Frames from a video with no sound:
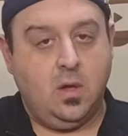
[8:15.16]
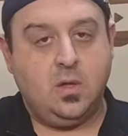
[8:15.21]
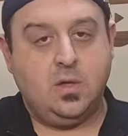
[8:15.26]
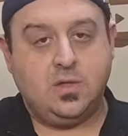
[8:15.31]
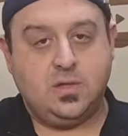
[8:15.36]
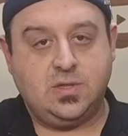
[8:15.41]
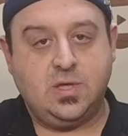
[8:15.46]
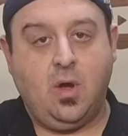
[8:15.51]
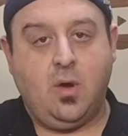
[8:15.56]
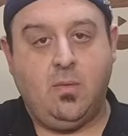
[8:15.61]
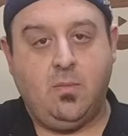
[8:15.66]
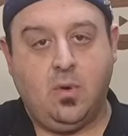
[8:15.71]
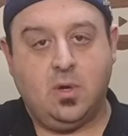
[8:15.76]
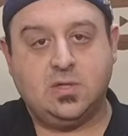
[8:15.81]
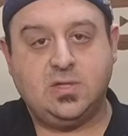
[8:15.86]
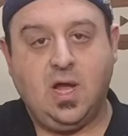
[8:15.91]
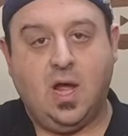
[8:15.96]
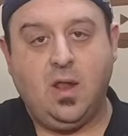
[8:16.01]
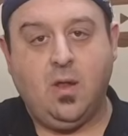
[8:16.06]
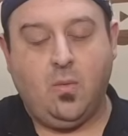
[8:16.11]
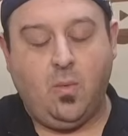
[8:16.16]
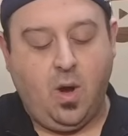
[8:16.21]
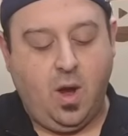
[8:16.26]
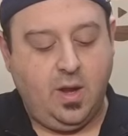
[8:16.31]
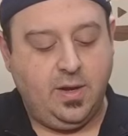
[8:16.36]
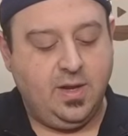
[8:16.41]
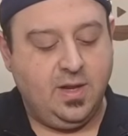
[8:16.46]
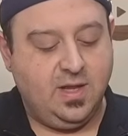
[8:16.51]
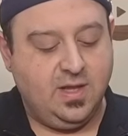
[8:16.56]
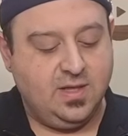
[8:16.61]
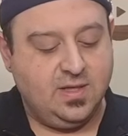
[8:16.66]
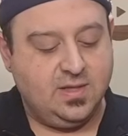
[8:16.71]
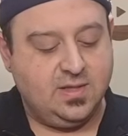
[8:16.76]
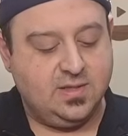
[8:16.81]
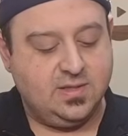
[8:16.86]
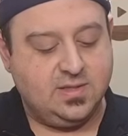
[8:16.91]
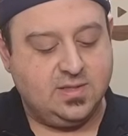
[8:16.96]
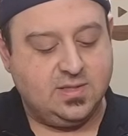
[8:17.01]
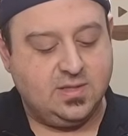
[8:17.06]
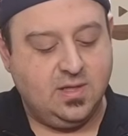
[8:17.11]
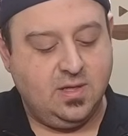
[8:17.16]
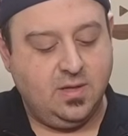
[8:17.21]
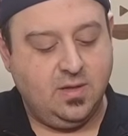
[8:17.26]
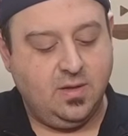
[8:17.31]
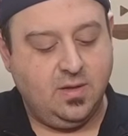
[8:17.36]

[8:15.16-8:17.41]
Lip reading: So, marsala wine is